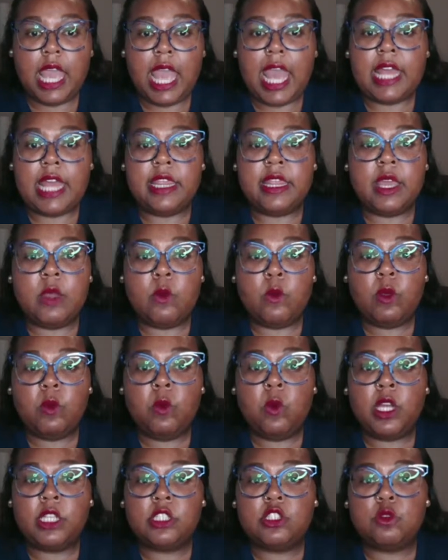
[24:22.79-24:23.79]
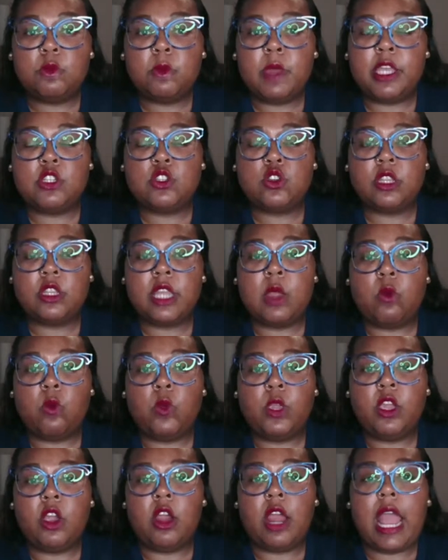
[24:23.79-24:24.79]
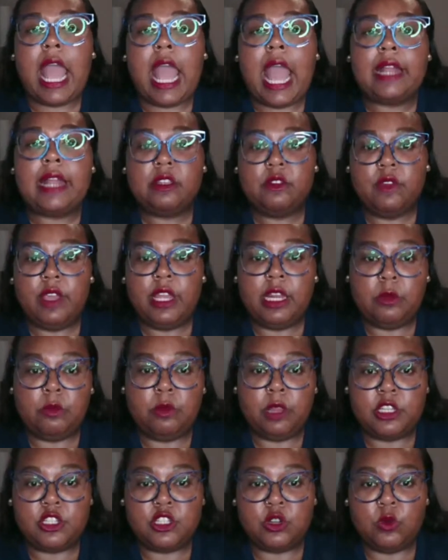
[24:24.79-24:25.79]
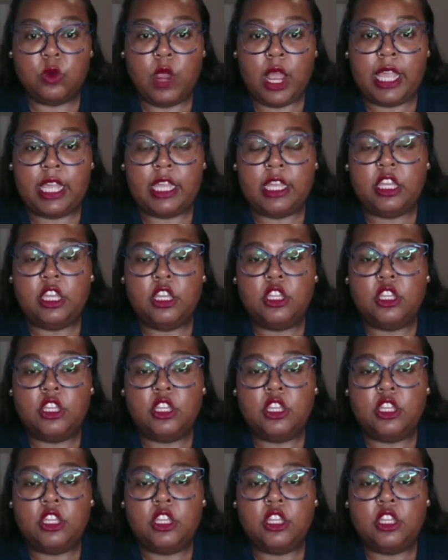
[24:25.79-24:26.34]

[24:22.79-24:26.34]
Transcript: And then we want to make sure that we are activating pleasure, right?